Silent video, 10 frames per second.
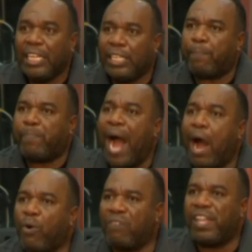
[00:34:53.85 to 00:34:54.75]
The
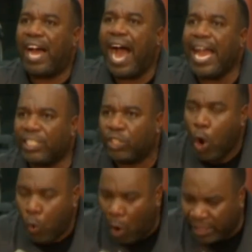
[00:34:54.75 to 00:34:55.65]
power of the
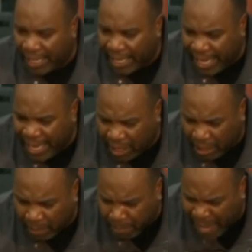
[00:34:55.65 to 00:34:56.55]
highest want to
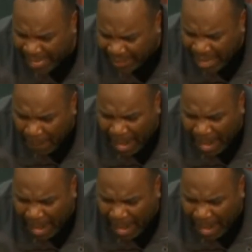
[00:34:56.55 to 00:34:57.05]
incubate,